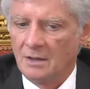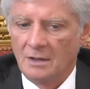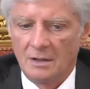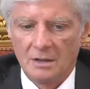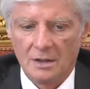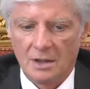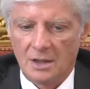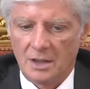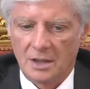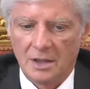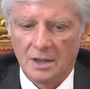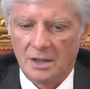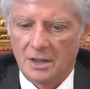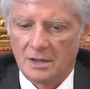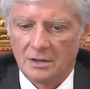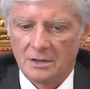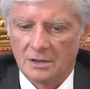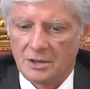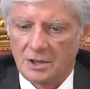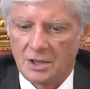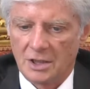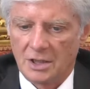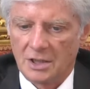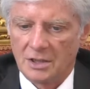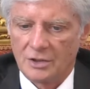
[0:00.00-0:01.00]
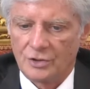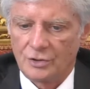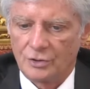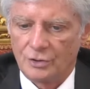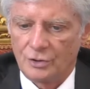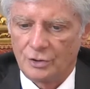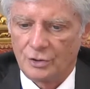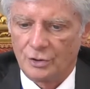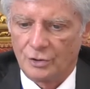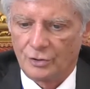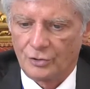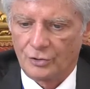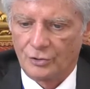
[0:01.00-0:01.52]
I had the chance to
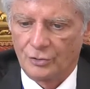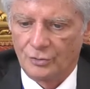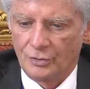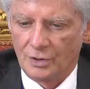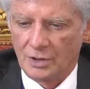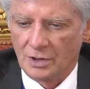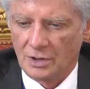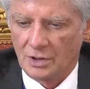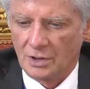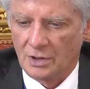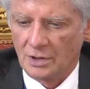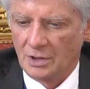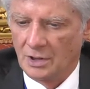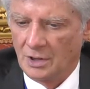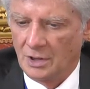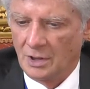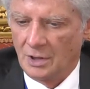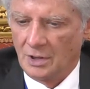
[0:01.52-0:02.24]
talk to the